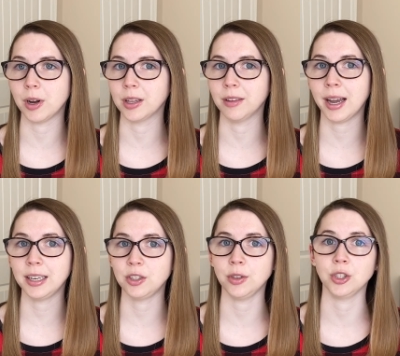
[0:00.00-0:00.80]

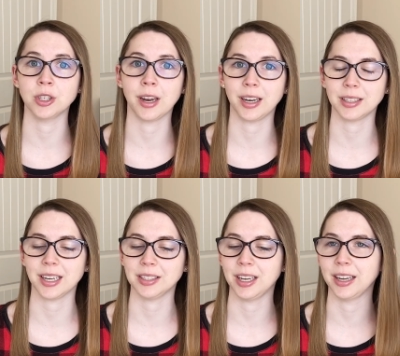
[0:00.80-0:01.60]
online doing genetic
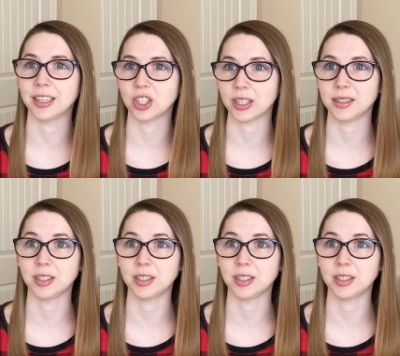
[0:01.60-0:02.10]
testing and just